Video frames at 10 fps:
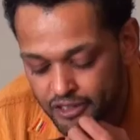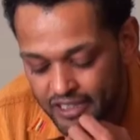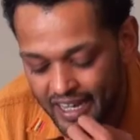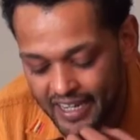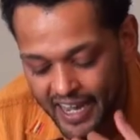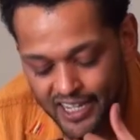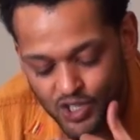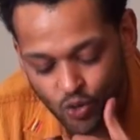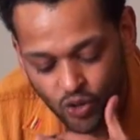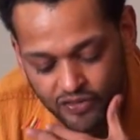look at
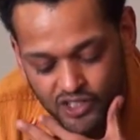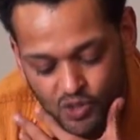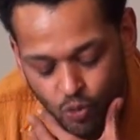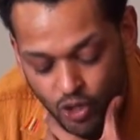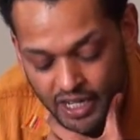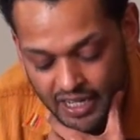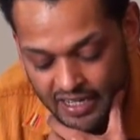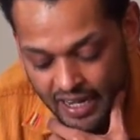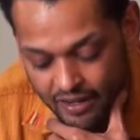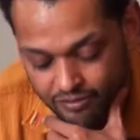AIDS orphans mourning
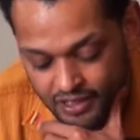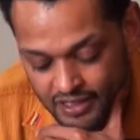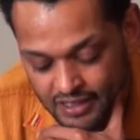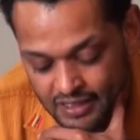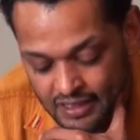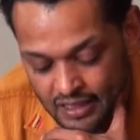in Africa.